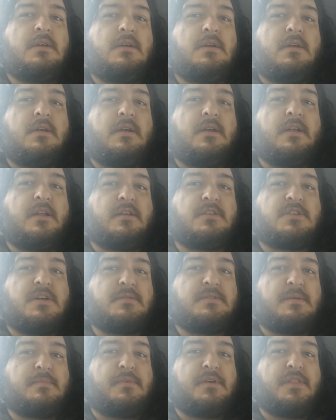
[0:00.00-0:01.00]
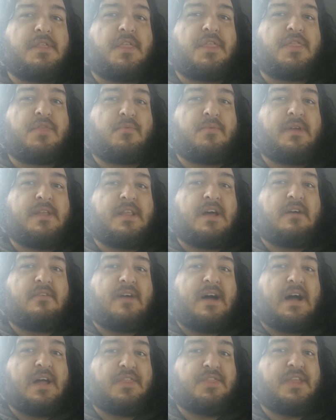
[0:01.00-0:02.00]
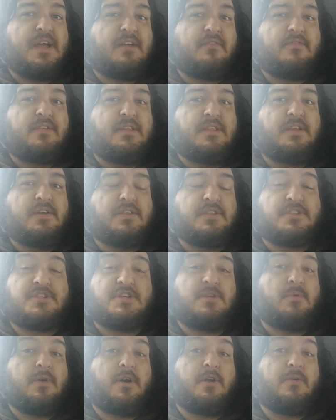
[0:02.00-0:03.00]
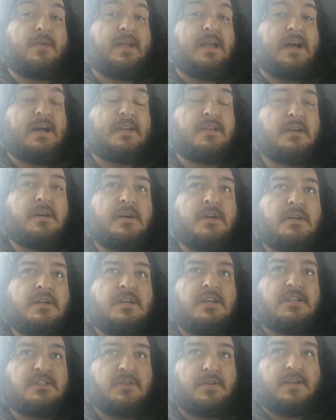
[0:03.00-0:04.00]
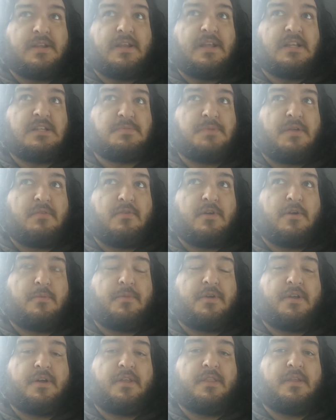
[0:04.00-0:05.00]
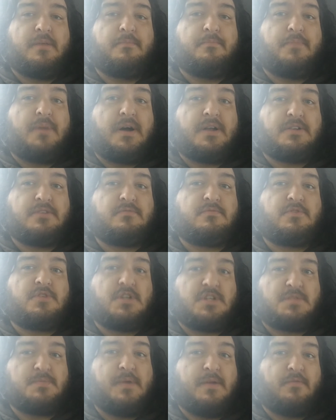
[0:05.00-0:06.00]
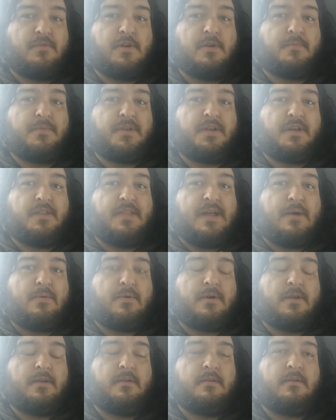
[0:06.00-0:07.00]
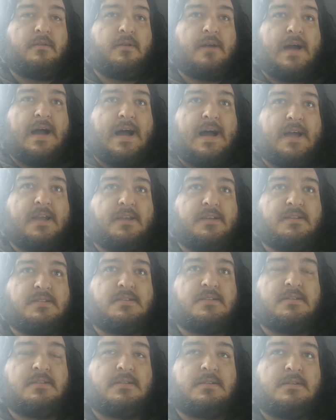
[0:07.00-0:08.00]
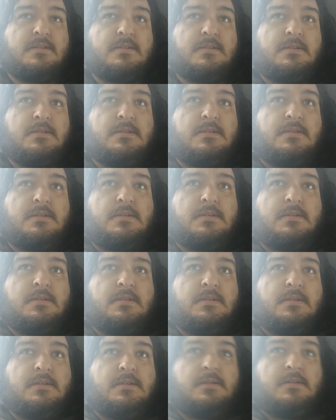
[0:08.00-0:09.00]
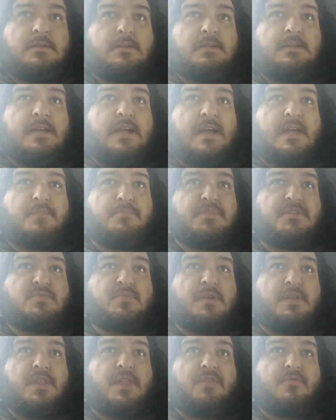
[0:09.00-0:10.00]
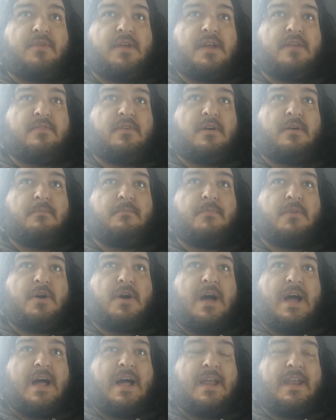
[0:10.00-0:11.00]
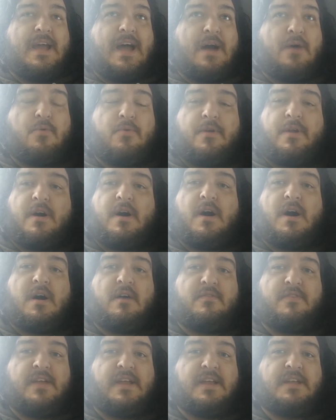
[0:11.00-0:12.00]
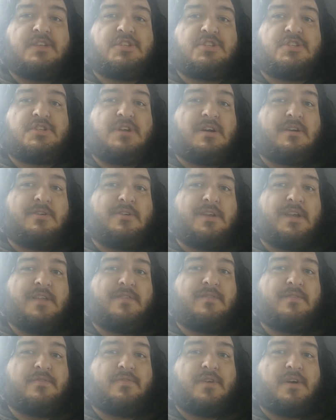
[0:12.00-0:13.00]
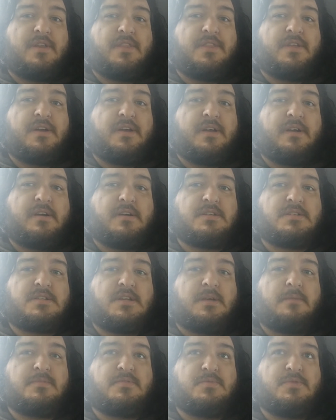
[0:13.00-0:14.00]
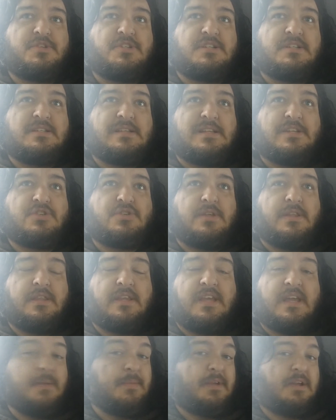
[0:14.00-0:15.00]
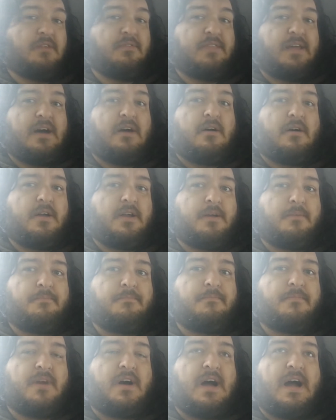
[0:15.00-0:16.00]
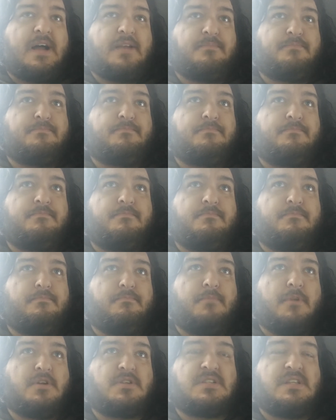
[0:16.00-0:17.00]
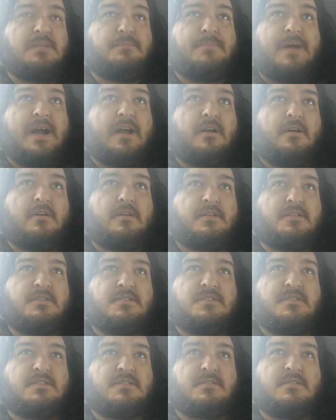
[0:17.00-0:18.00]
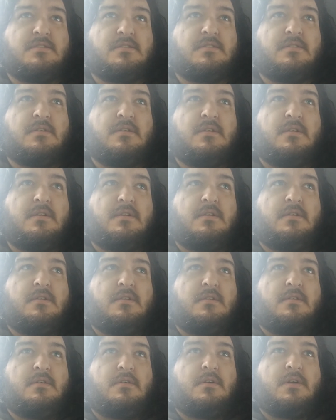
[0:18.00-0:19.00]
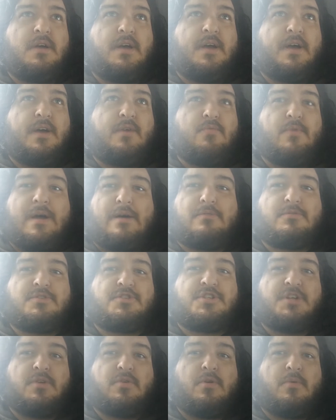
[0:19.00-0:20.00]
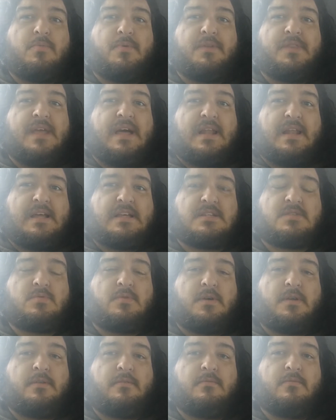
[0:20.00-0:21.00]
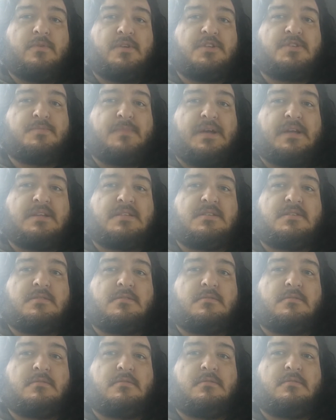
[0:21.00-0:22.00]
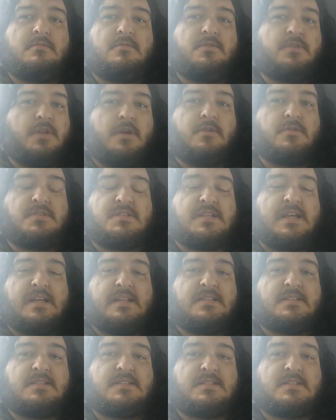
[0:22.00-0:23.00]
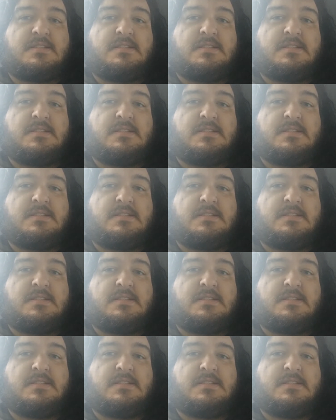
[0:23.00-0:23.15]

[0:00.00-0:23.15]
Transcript: You know, times that by the 3 that I've had. Thankfully the other 2 I already had, so I didn't need to spend real money on them, but I just spent real money on that one. And yeah, between the 3 of them, an hour and a half each, I couldn't even find 30 ice types, which is literally the gimmick of that item. I had mostly bag-ons and routes show up with that last one, which makes no sense.